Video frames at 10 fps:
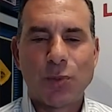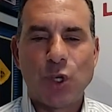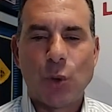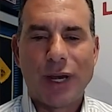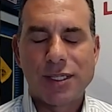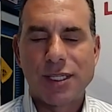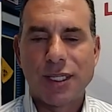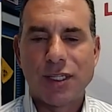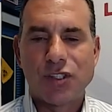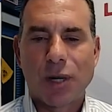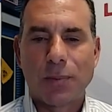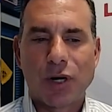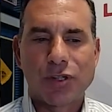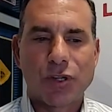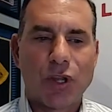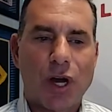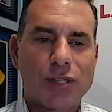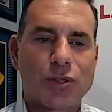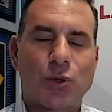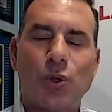UIC John Marshall Law
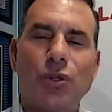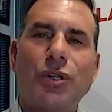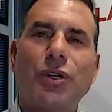School.